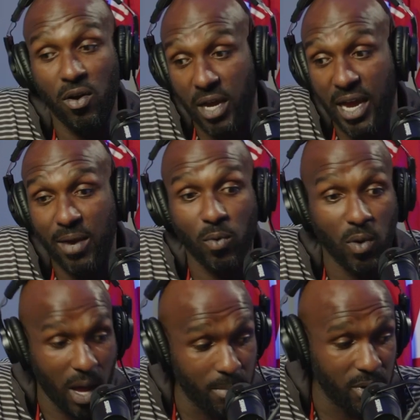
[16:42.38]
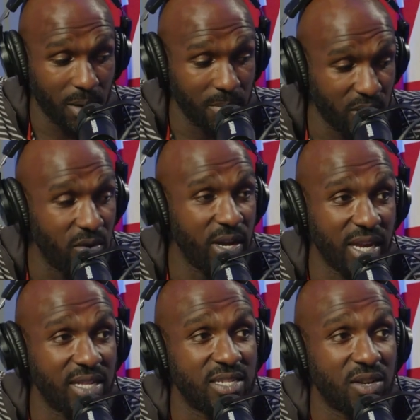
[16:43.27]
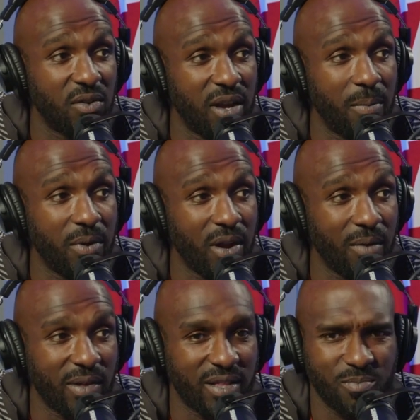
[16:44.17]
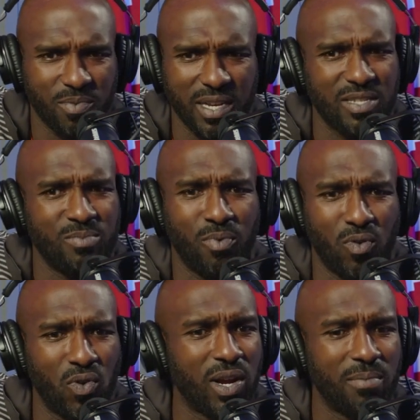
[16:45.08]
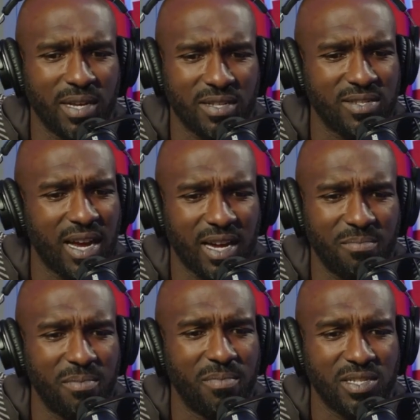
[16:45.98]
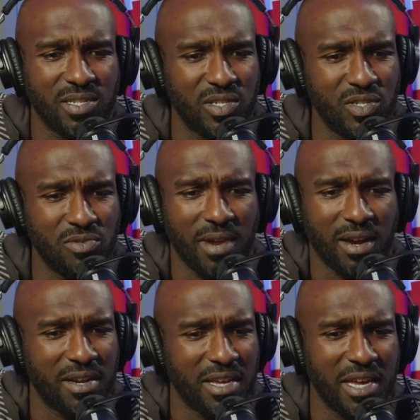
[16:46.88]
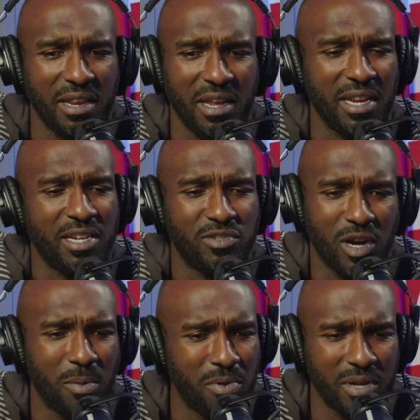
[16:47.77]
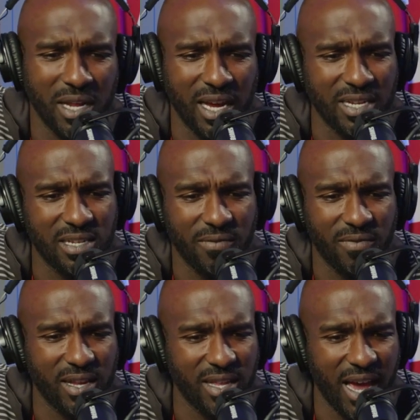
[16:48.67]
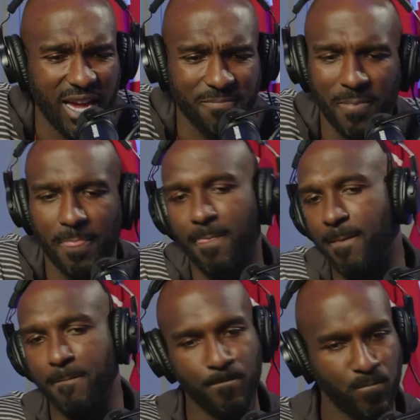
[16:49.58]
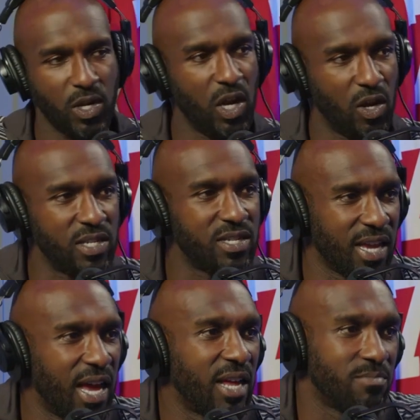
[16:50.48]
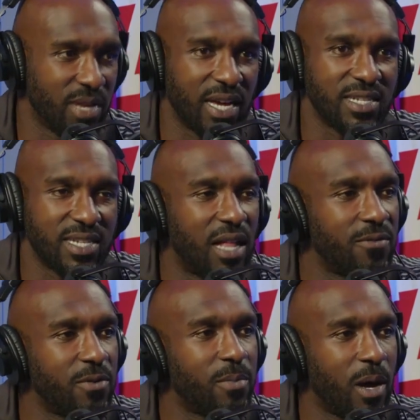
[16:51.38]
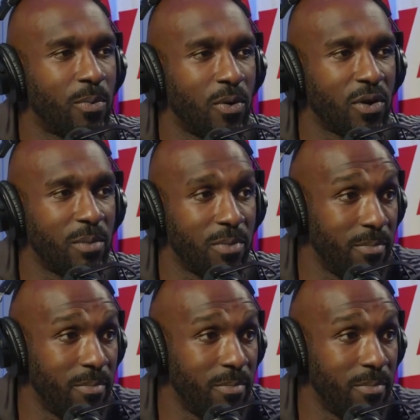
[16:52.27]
okay, well, I'm going to go ahead and get this degree up here. I'm like, this place is boring. I'm like, there's not going to be much to do. I'm not going to get in any trouble, any kind of stuff like that. They got a solid football program,